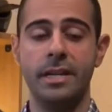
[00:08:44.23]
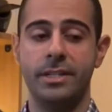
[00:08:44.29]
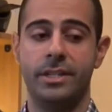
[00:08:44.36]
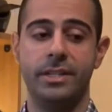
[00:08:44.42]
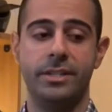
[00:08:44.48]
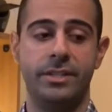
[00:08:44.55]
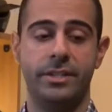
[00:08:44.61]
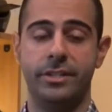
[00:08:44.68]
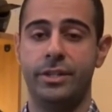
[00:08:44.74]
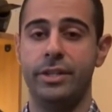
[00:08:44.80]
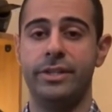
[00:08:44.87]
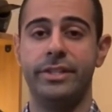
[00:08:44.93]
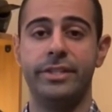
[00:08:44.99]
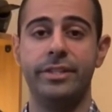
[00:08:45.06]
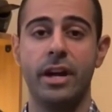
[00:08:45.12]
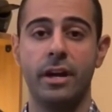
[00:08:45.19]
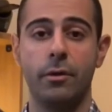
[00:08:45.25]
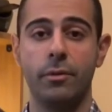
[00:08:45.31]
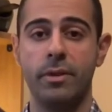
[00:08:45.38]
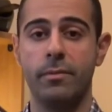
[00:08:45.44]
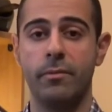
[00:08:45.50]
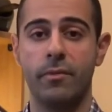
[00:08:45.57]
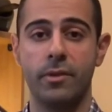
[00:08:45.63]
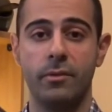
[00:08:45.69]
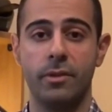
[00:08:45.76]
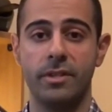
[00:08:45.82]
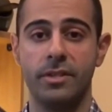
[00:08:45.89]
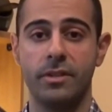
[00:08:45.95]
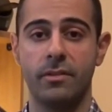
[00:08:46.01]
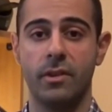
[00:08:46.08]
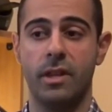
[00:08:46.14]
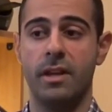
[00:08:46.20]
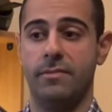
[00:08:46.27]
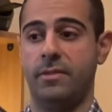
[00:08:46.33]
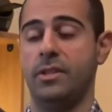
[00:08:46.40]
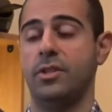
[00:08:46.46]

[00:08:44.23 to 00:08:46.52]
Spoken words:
She's stuck with him for the rest of her life.